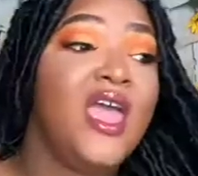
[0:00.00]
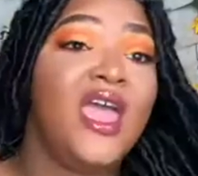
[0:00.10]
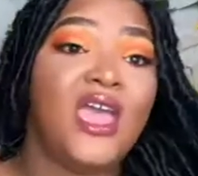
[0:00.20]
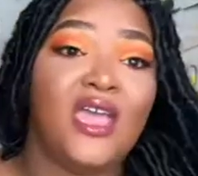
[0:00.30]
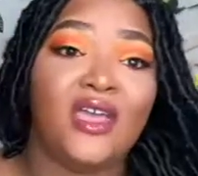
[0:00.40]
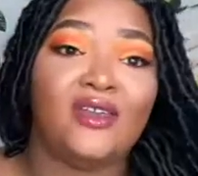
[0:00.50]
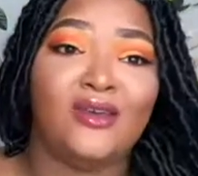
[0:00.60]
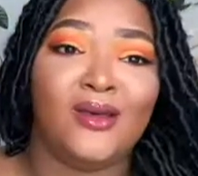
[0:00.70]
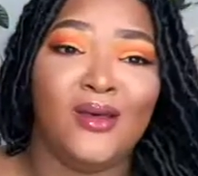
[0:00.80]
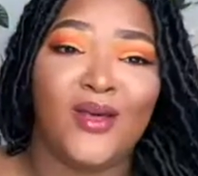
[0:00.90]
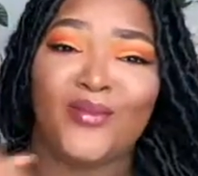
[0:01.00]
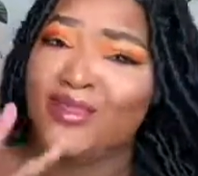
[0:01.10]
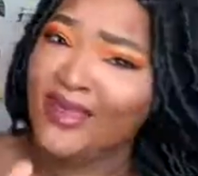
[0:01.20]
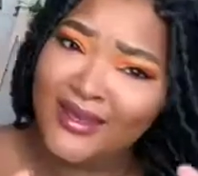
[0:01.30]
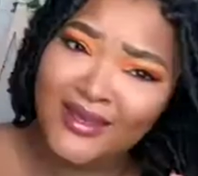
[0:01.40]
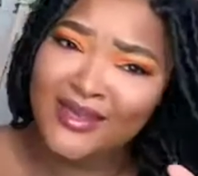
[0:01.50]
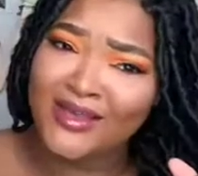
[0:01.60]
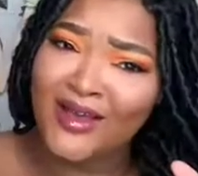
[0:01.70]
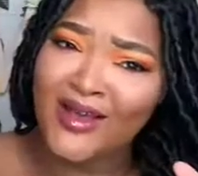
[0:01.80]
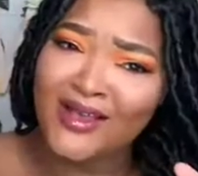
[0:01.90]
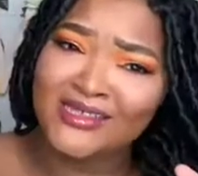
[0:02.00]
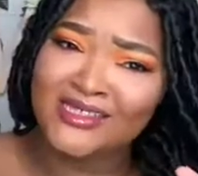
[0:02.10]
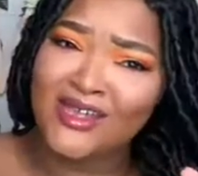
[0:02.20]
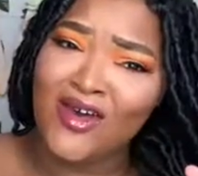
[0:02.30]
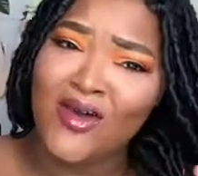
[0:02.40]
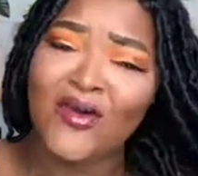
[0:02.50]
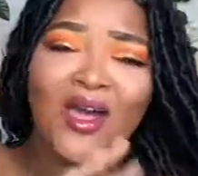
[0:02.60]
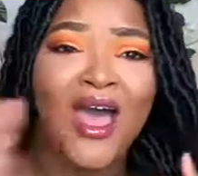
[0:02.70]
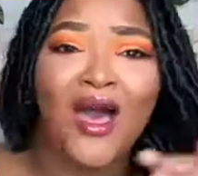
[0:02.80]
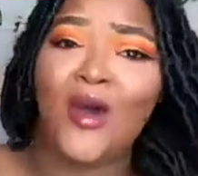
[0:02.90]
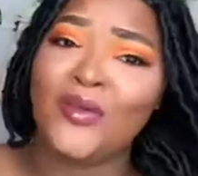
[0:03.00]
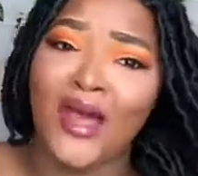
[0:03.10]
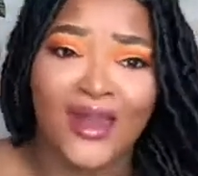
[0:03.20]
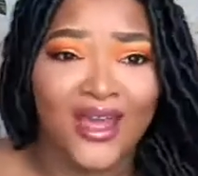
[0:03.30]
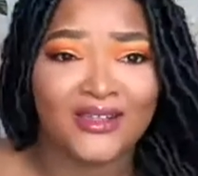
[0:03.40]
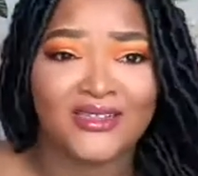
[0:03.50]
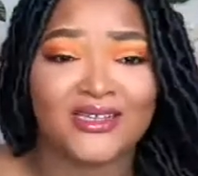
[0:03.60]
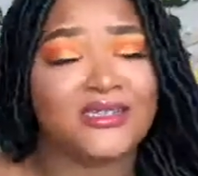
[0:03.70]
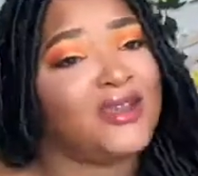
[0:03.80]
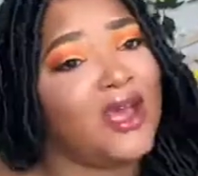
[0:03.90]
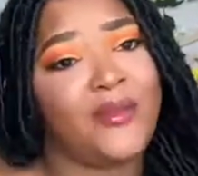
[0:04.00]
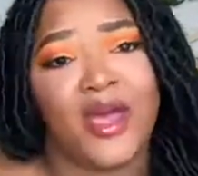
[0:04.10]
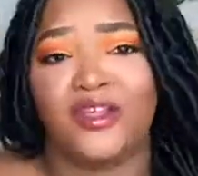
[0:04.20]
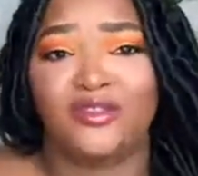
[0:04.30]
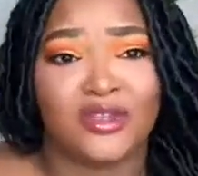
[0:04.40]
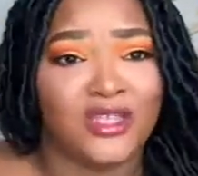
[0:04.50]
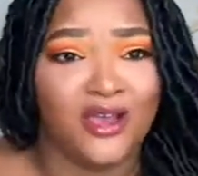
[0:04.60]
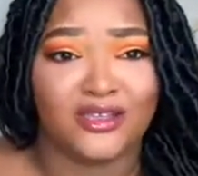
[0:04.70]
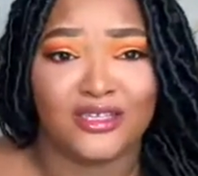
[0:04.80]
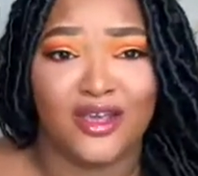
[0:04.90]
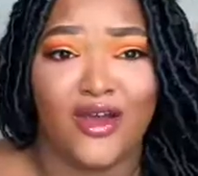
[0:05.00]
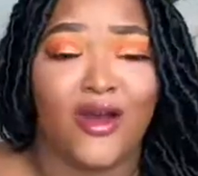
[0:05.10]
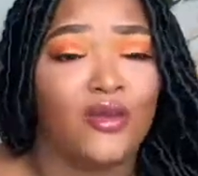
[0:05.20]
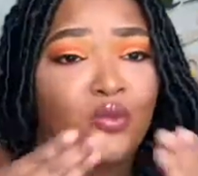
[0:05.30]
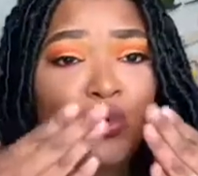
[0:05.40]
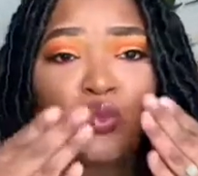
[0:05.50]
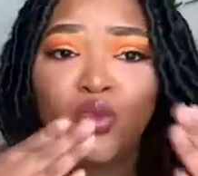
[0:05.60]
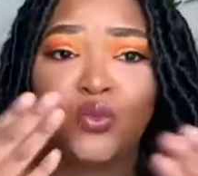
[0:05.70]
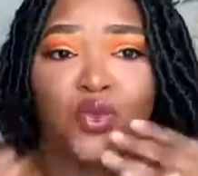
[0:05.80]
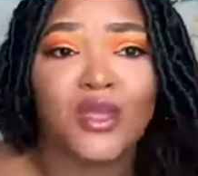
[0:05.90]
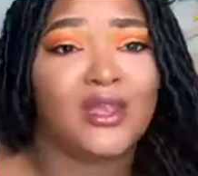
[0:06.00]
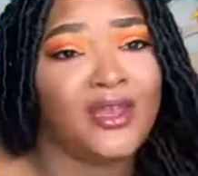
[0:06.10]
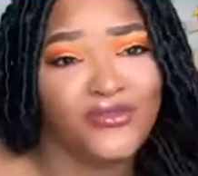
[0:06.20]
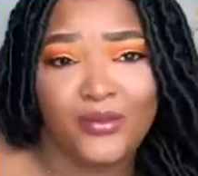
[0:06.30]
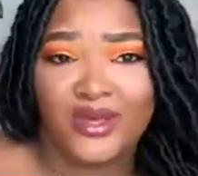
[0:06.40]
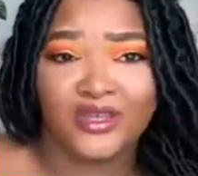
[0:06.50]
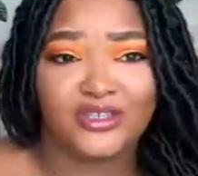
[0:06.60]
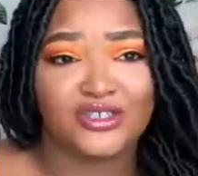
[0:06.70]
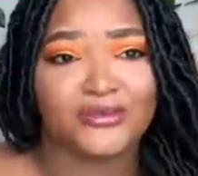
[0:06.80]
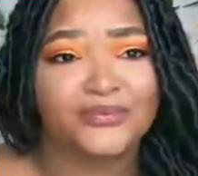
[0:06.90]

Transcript: And yeah, y'all, so I hope y'all like this, and I'm Audi 3000, y'all. Love you much.